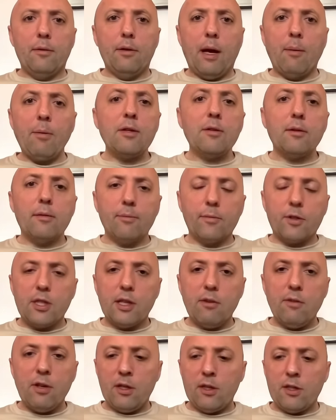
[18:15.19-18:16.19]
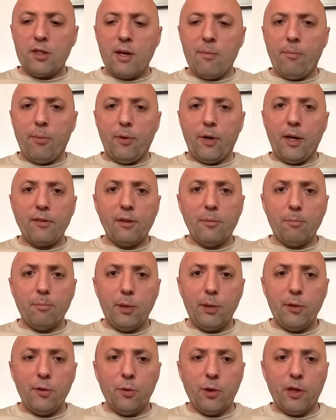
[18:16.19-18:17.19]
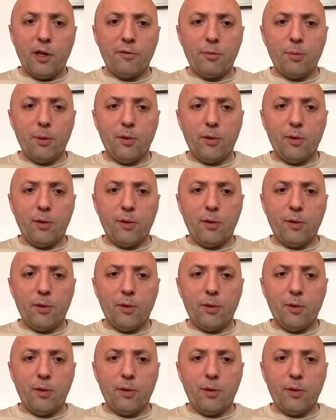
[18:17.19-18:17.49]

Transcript: I mean, to give you an example, I think Pirro will have to